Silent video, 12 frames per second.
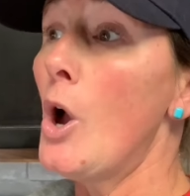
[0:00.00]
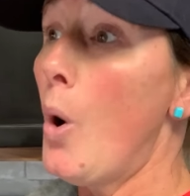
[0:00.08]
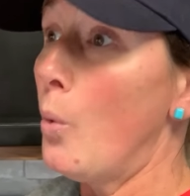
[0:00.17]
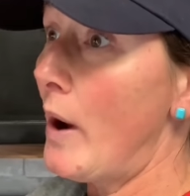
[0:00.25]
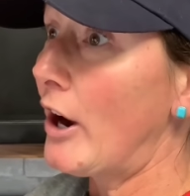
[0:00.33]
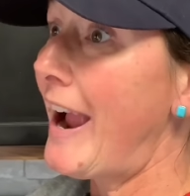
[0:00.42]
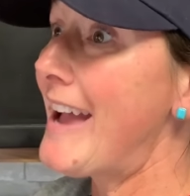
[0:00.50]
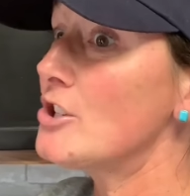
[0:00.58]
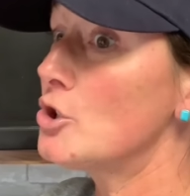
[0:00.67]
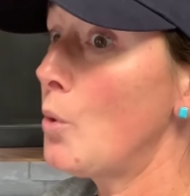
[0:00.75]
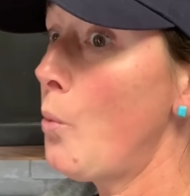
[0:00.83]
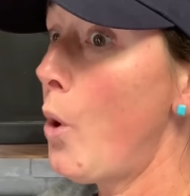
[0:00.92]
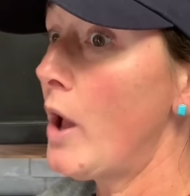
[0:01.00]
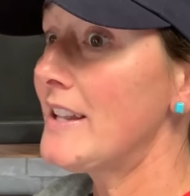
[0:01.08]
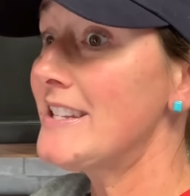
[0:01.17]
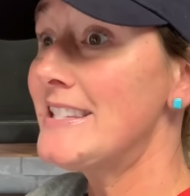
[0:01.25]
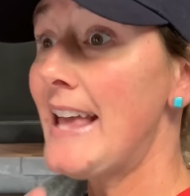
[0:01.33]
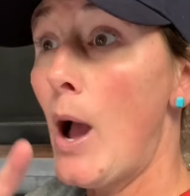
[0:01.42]
Whereas the
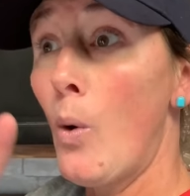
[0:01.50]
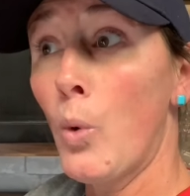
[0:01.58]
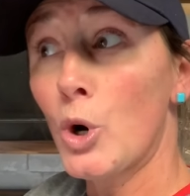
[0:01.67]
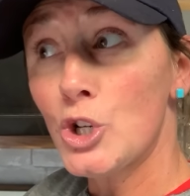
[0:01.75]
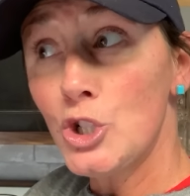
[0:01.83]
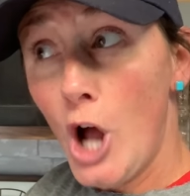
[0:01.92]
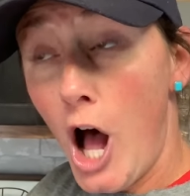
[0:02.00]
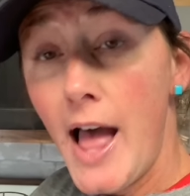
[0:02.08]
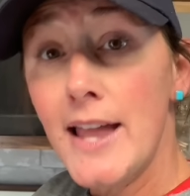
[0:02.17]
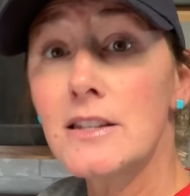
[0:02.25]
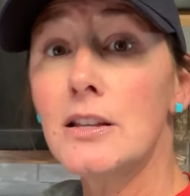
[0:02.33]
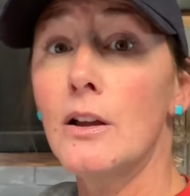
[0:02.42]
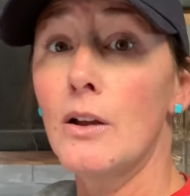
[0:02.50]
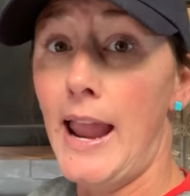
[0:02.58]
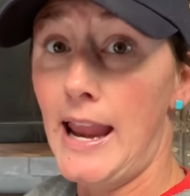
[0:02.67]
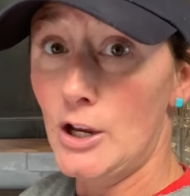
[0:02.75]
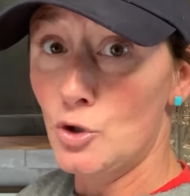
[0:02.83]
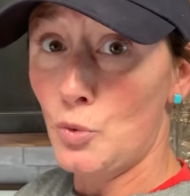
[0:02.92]
ones that were not
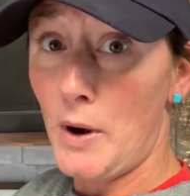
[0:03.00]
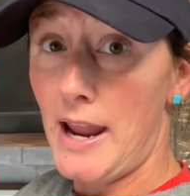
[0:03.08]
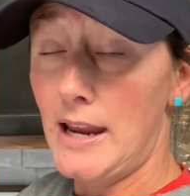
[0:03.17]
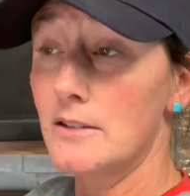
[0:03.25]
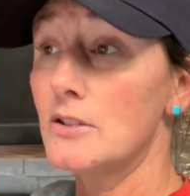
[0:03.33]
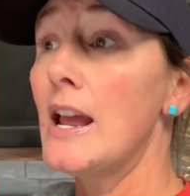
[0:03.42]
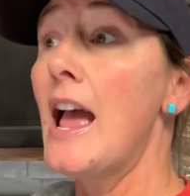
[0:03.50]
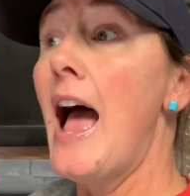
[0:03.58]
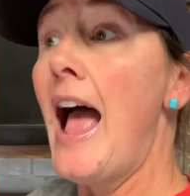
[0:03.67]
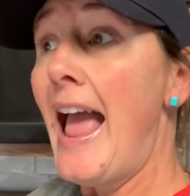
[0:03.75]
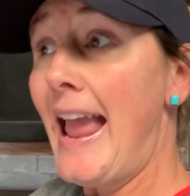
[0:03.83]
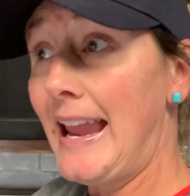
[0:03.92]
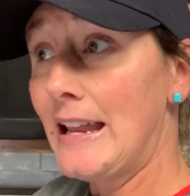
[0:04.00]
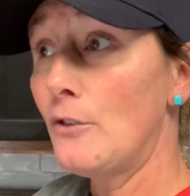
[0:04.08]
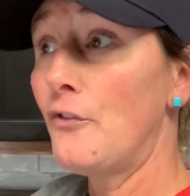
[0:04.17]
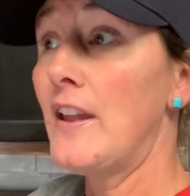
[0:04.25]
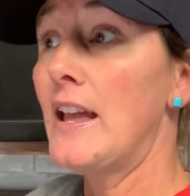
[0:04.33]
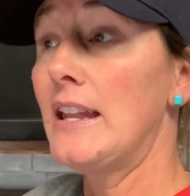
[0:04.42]
hand raised, hand
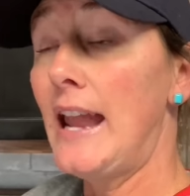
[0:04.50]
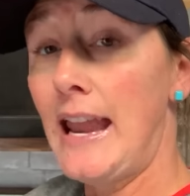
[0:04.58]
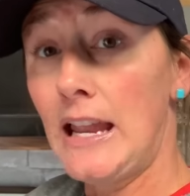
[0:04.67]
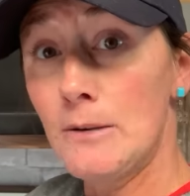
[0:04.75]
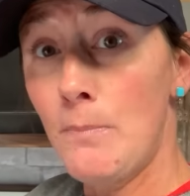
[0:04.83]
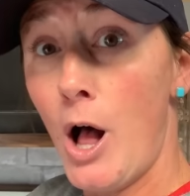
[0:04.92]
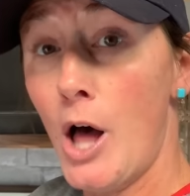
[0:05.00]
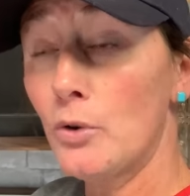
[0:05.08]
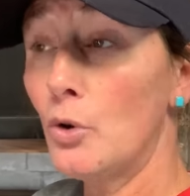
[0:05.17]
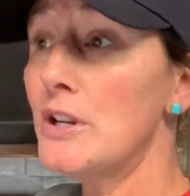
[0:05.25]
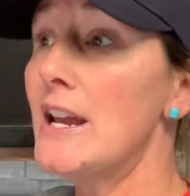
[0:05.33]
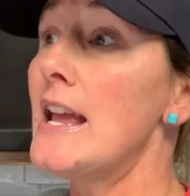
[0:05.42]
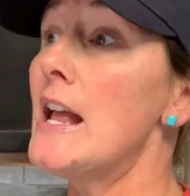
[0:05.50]
fed, hand bottled.